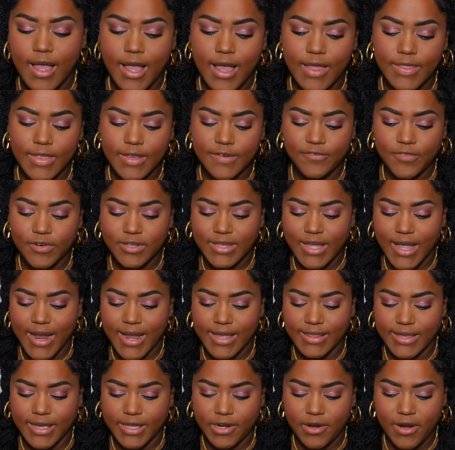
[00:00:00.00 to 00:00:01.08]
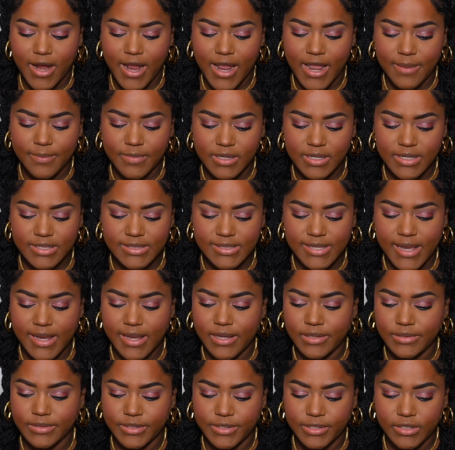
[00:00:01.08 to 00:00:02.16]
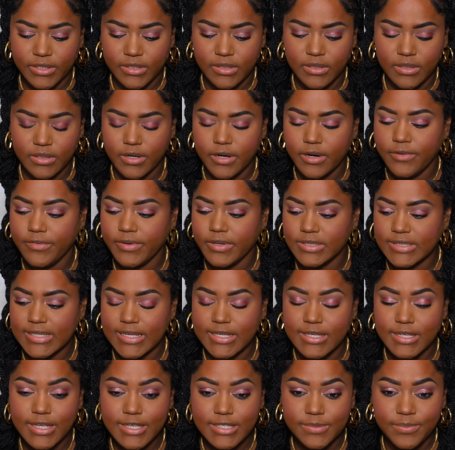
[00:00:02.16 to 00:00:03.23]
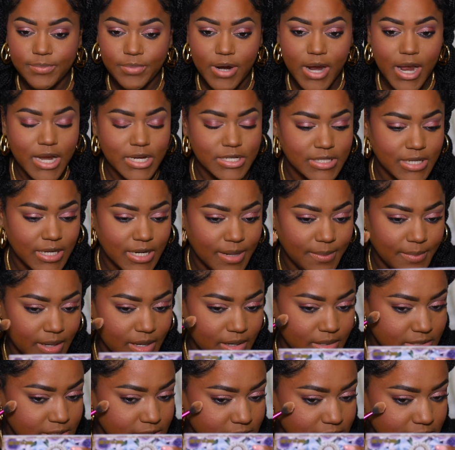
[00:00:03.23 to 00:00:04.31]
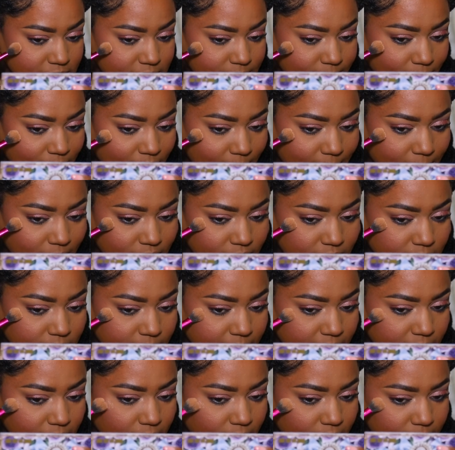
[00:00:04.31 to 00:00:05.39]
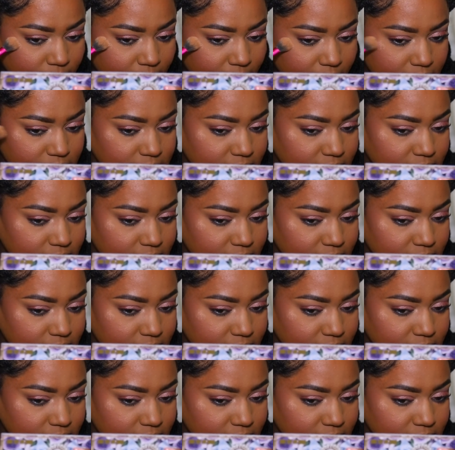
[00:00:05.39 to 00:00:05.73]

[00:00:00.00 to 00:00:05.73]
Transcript: And then for the highlighter, I am going to take a little Real Techniques brush, and I'm going to just pop a little bit on my